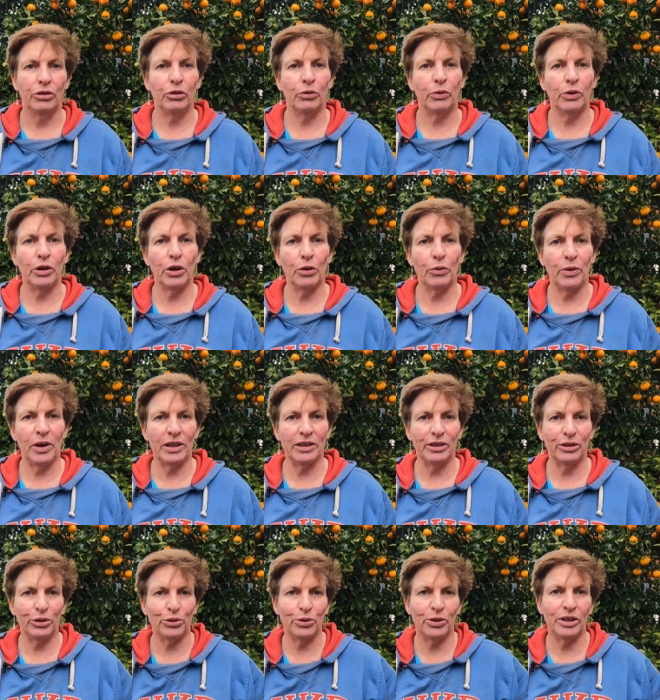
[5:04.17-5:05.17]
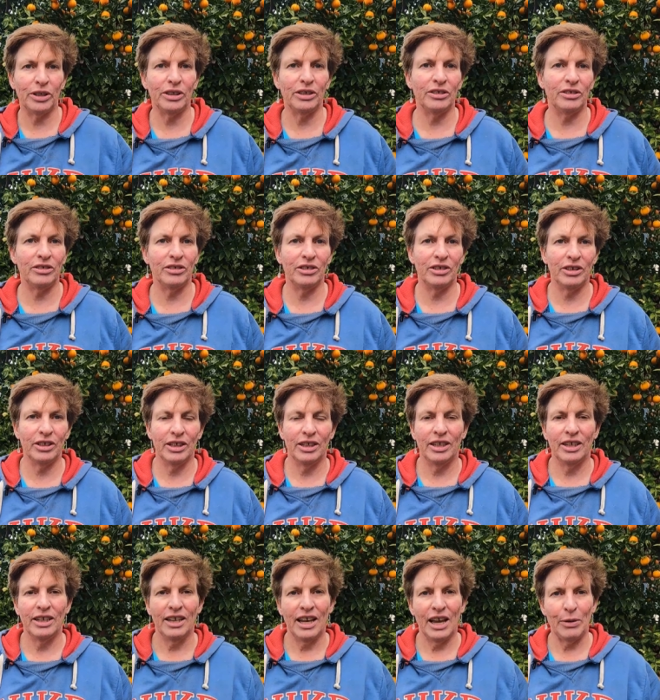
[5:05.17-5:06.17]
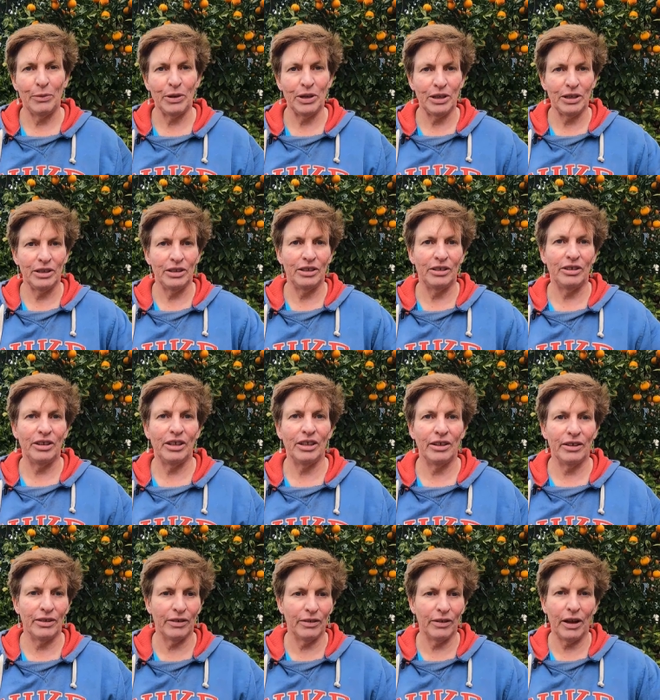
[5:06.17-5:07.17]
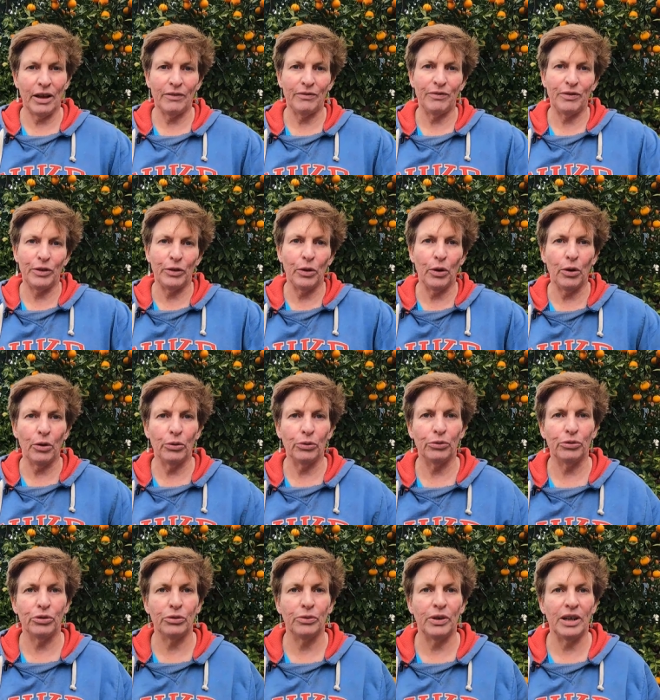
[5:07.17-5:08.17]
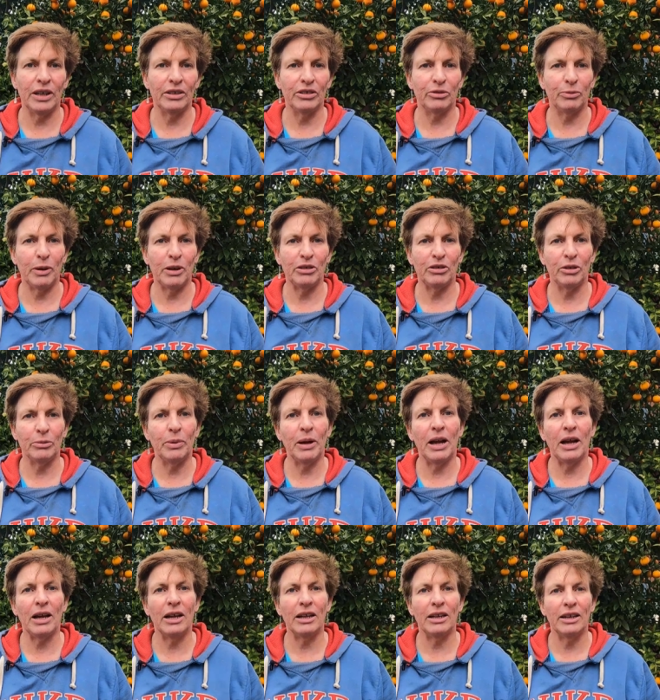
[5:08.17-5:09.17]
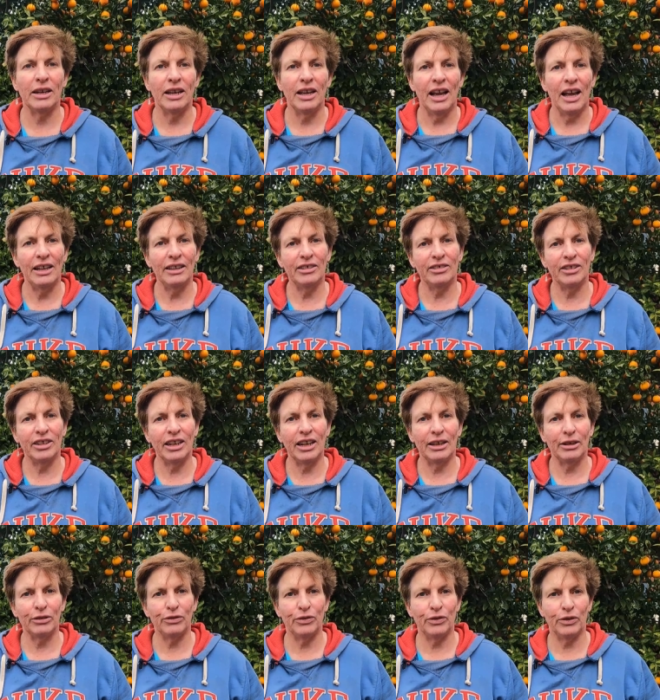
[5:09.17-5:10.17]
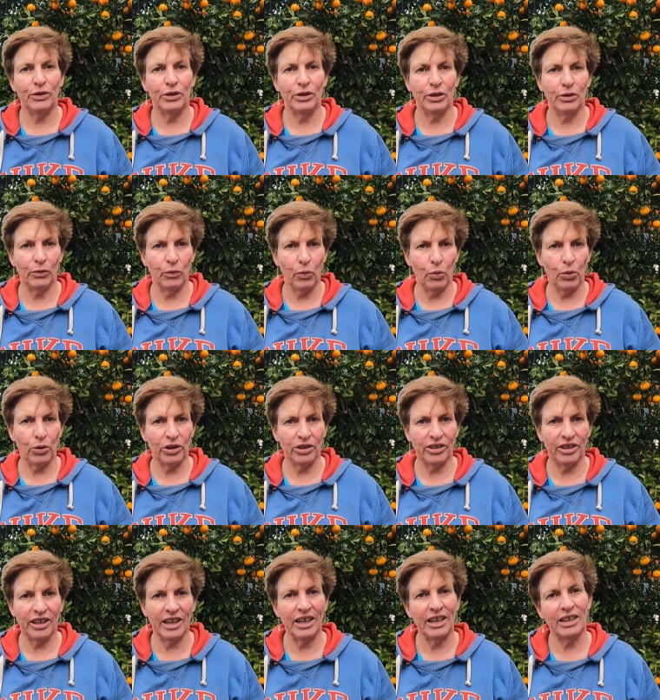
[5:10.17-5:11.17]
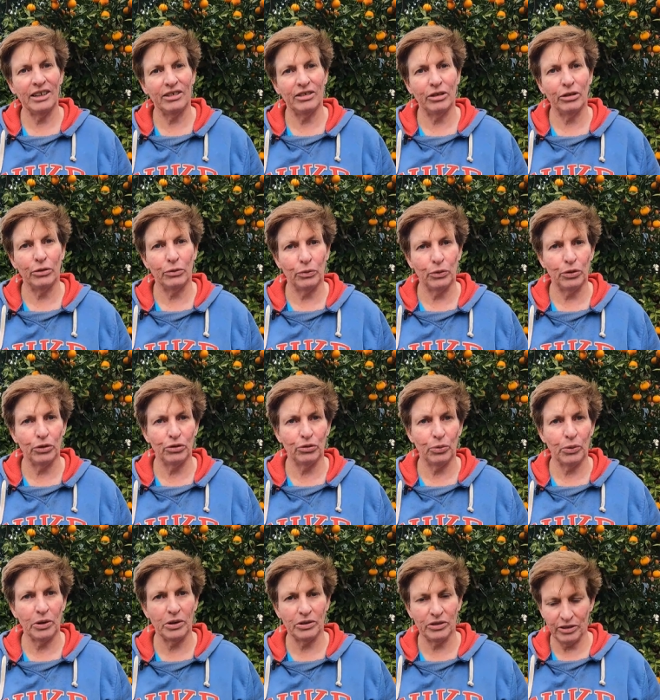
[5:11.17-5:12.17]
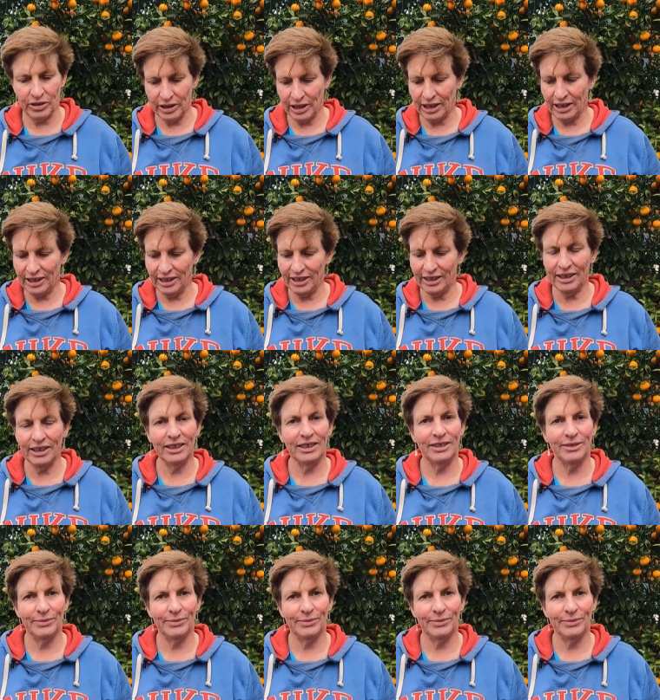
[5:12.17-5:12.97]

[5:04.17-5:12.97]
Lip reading: So we go around the trees and we dig a few holes around, space it apart, and this allows for the water to get into the roots where it's needed.